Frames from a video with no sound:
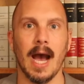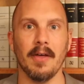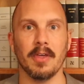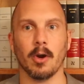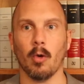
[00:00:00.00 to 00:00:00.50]

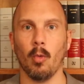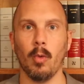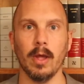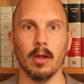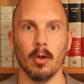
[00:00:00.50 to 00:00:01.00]
And then our
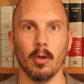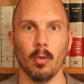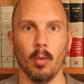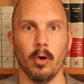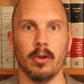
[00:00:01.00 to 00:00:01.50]

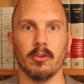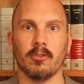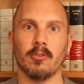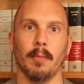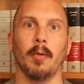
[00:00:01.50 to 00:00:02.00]
will would
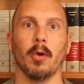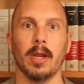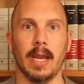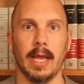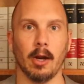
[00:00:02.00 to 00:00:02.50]

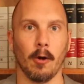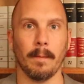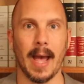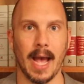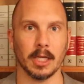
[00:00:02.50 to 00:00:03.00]
subordinate our
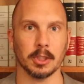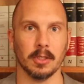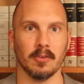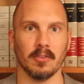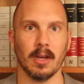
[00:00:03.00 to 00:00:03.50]

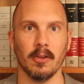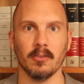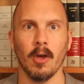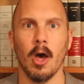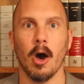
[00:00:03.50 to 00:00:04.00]
passions. That
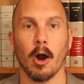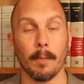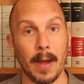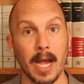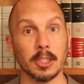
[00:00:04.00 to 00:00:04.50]
is, our
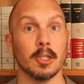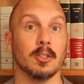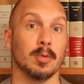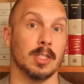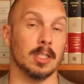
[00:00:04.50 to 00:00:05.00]

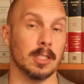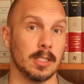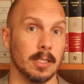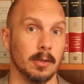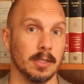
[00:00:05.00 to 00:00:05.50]
passions would
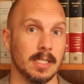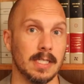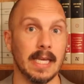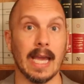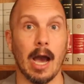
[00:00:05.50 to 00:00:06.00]
still
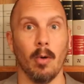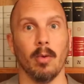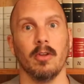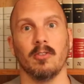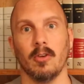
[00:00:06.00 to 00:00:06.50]
seek out
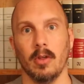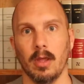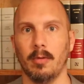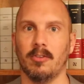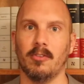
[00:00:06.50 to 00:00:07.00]
what is good.
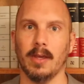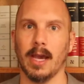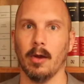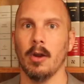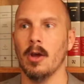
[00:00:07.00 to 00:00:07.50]
They would seek
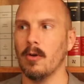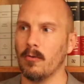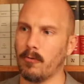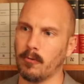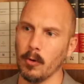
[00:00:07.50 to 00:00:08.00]
out
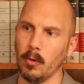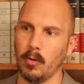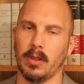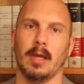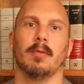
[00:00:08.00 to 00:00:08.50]

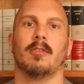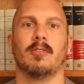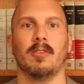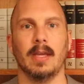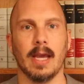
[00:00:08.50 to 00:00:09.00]
food. They would
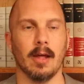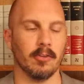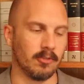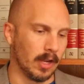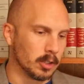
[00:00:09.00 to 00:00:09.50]
seek
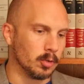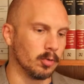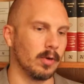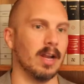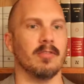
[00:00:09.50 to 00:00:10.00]
out
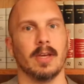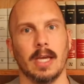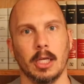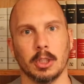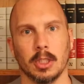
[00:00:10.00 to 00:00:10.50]
sexual
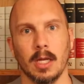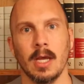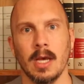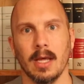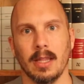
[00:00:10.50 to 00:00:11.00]
gratification.
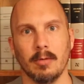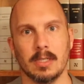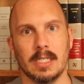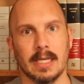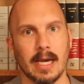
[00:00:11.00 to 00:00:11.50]
They
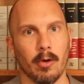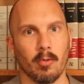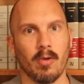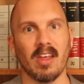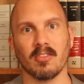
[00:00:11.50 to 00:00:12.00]
would seek
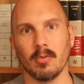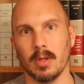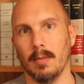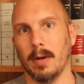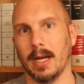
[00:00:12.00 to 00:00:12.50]
out rest
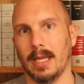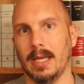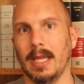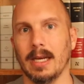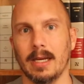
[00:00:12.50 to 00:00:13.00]
when the body
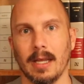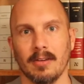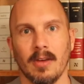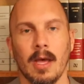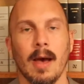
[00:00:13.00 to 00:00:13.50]
needed
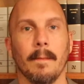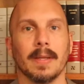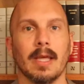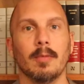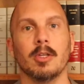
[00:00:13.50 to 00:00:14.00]
it.
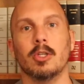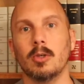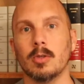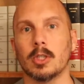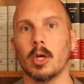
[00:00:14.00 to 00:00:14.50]
But they would
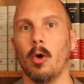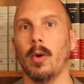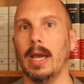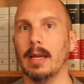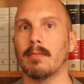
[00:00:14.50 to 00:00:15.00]
do
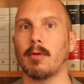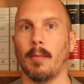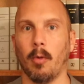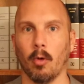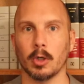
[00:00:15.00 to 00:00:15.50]
so in
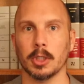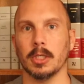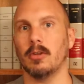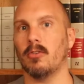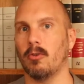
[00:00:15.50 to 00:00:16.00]

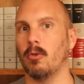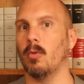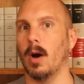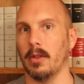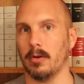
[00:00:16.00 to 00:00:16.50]
proportion
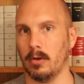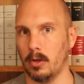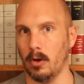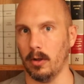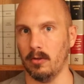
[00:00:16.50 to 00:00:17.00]
to other
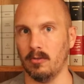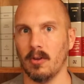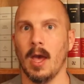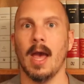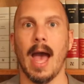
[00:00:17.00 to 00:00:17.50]

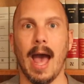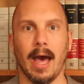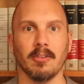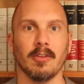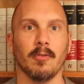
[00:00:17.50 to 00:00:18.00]
goods,
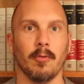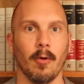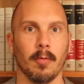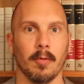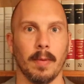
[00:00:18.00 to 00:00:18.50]
as
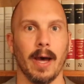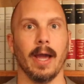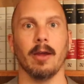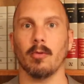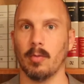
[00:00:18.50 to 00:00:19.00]
informed
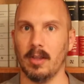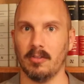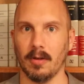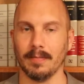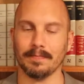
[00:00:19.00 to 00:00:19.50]
by
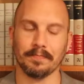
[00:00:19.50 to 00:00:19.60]
reason.